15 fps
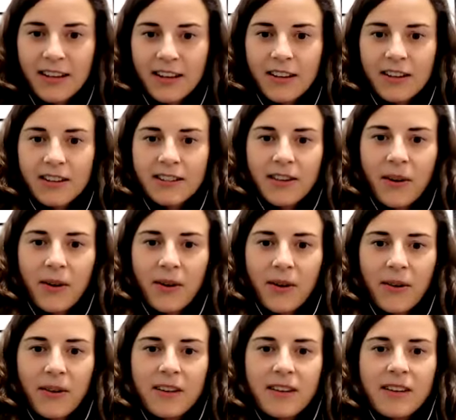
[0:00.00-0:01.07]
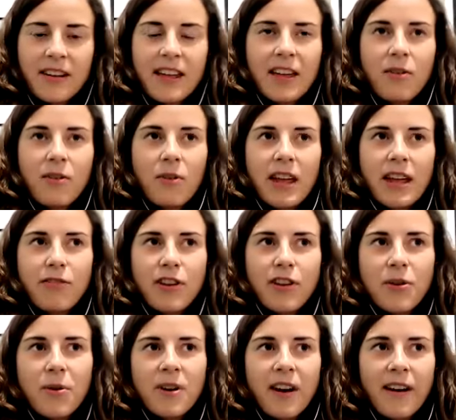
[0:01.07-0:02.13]
so if you
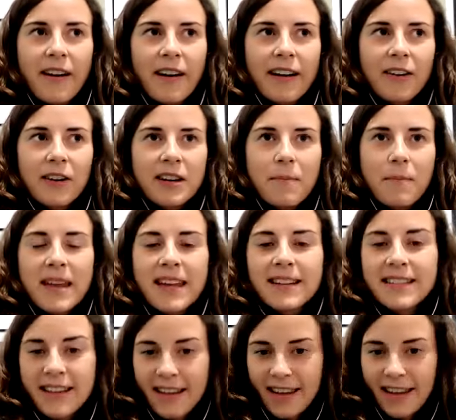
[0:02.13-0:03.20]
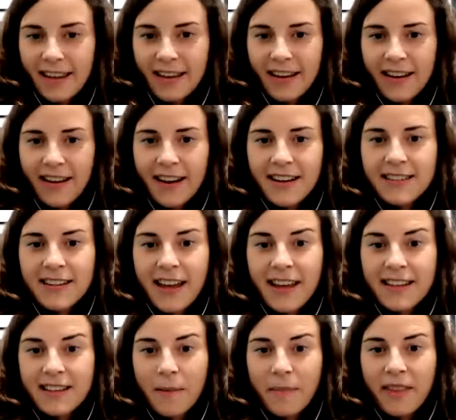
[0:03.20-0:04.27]
and I are in a meeting and I say
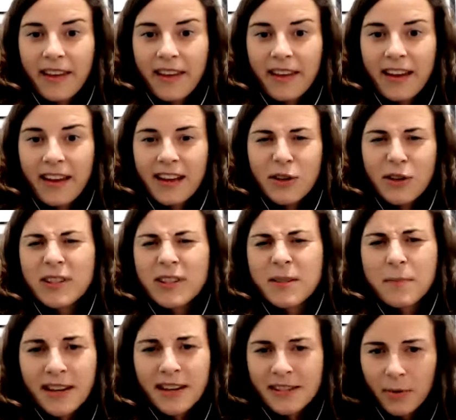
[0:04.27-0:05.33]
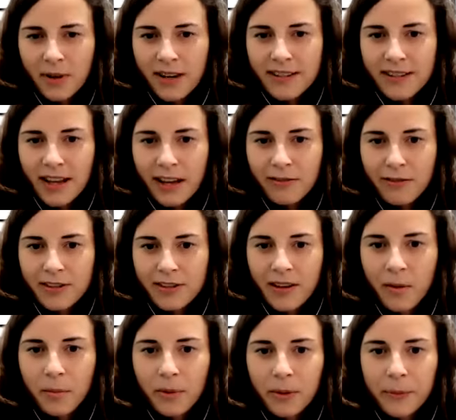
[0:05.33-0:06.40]
something and you dismiss what I say, for
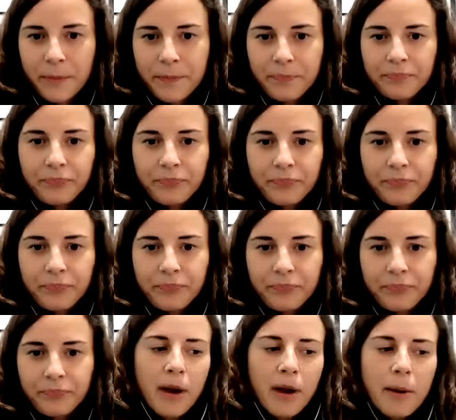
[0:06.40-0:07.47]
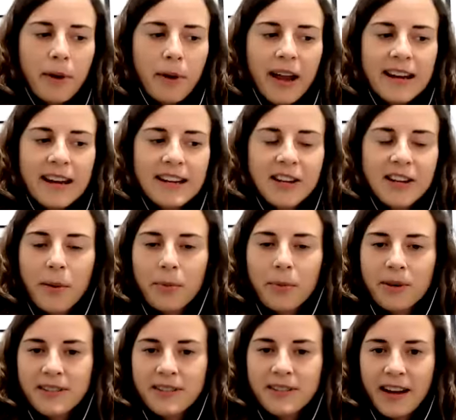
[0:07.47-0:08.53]
example, my brain
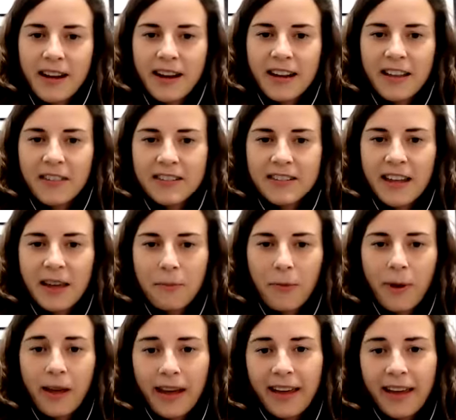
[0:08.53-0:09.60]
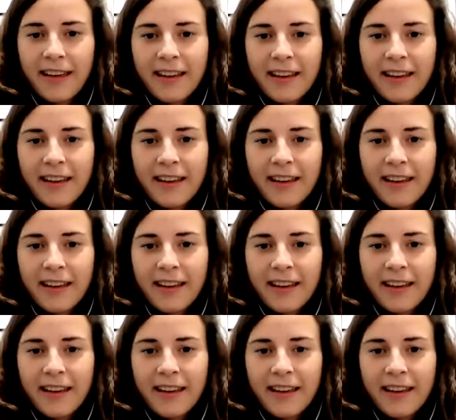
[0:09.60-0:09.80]
interprets that in the same way